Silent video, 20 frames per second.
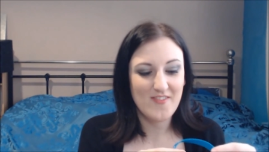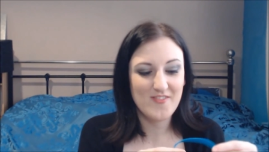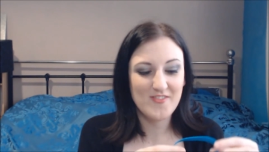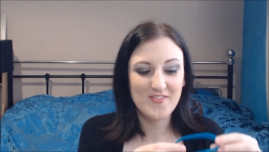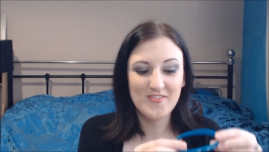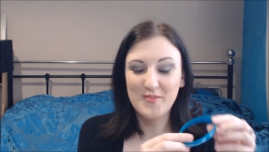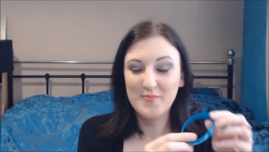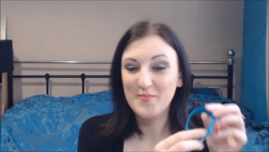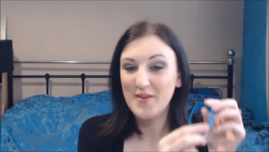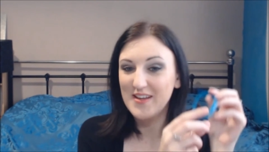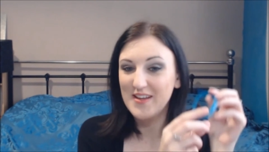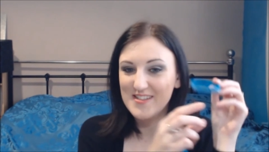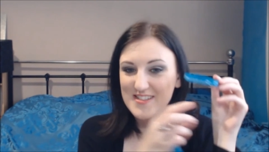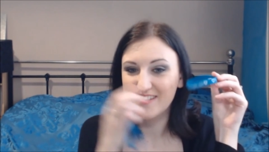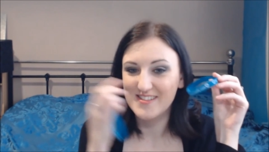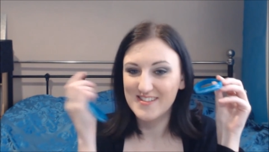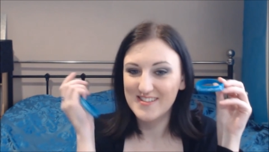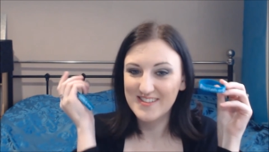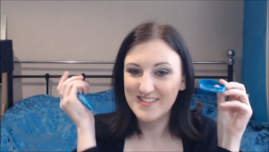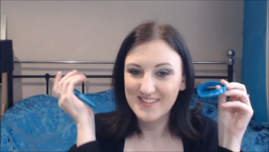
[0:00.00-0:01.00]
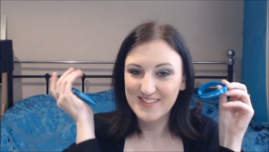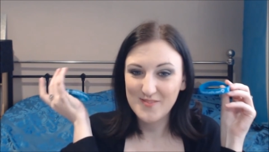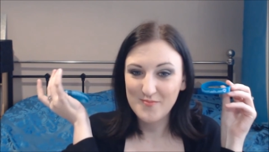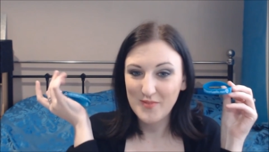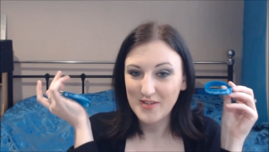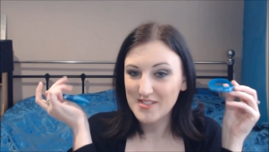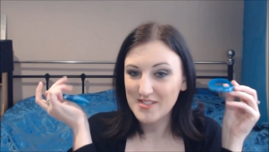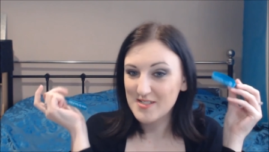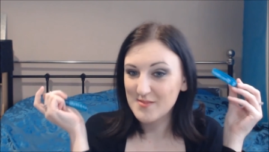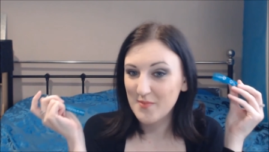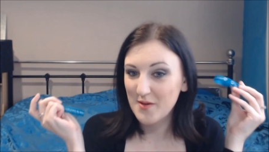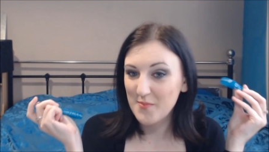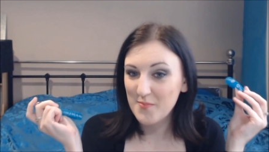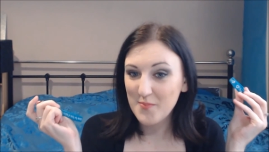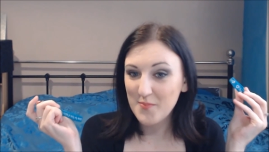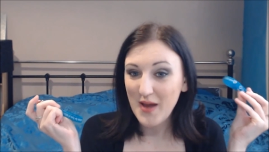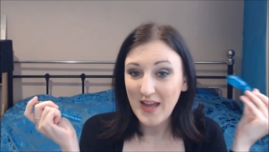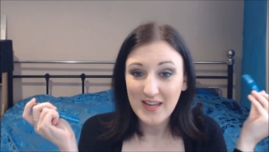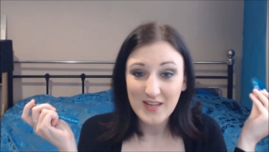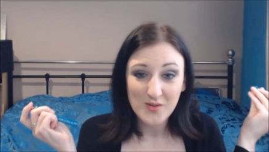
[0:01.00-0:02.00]
Everything matches. Matches my
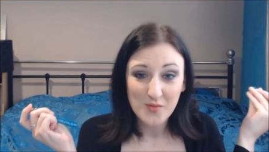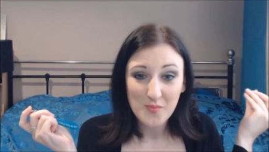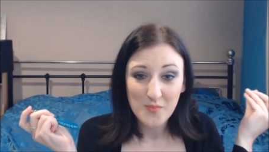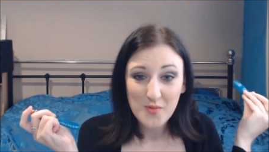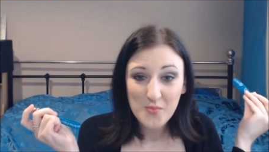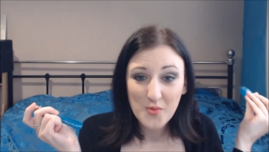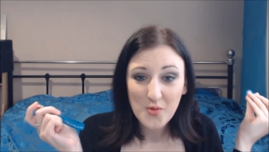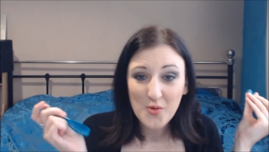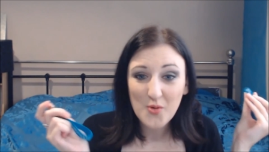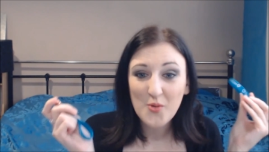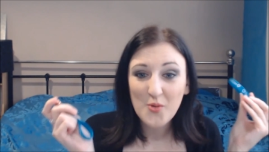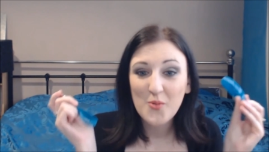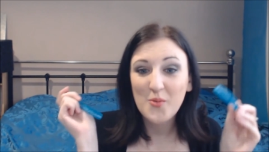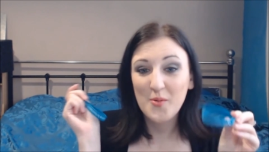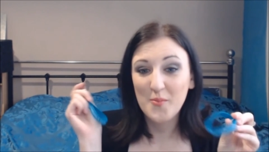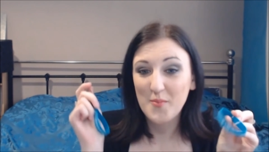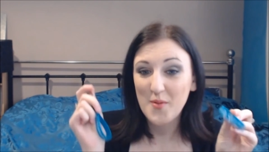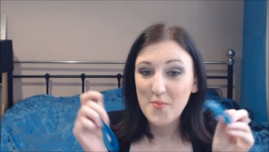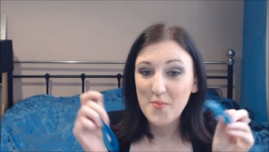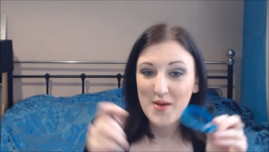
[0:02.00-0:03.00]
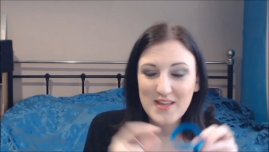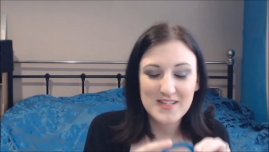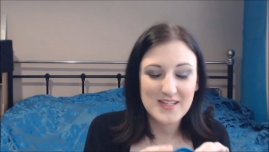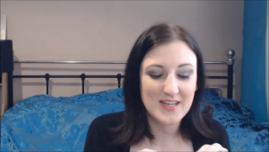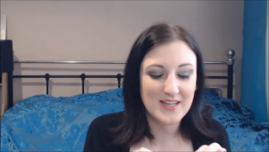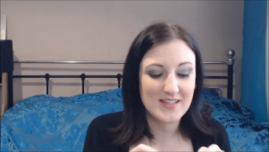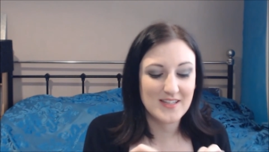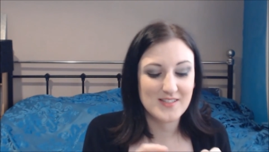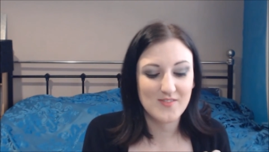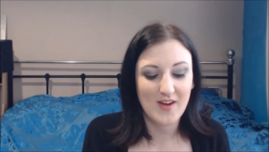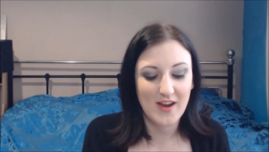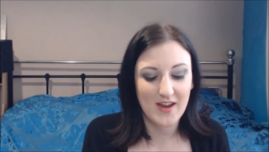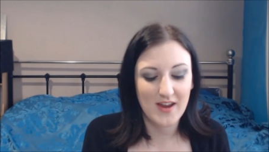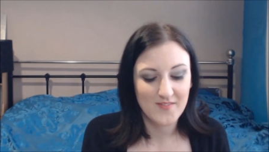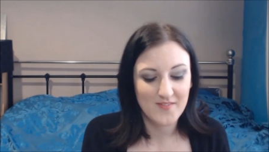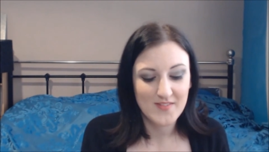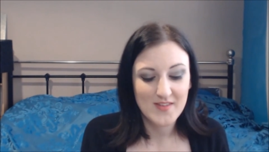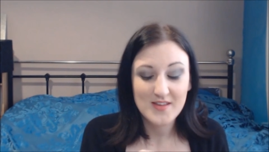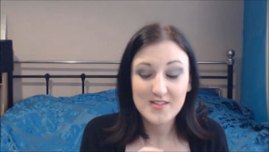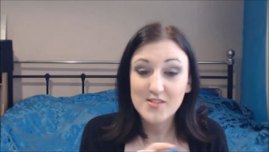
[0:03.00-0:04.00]
paint on my wall, my bedding. It's
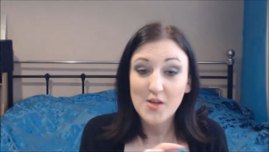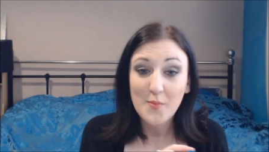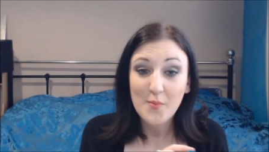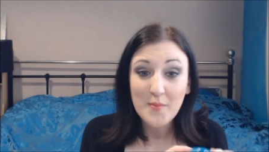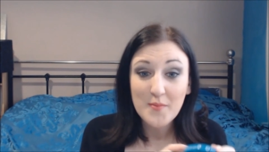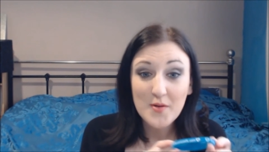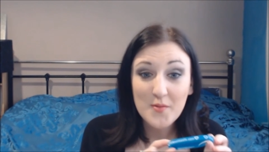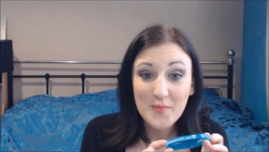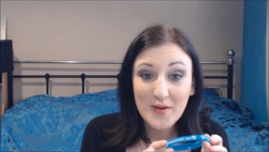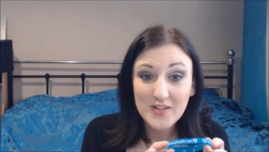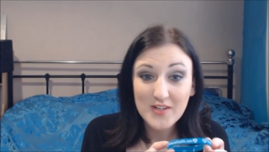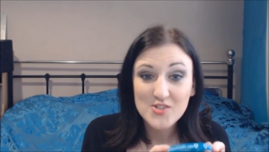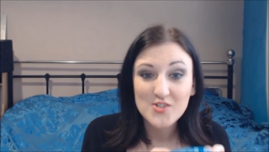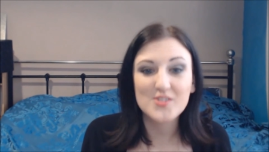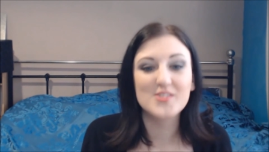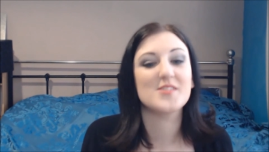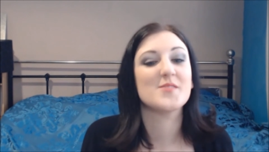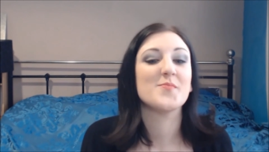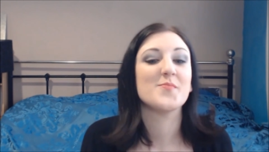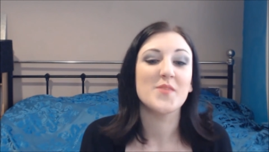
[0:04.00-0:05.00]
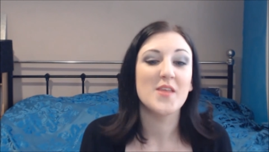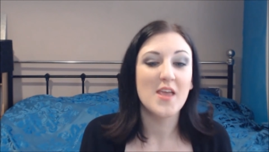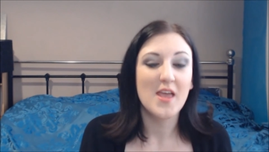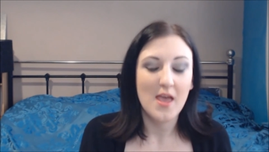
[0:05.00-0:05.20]
great. So maybe it'll match yours.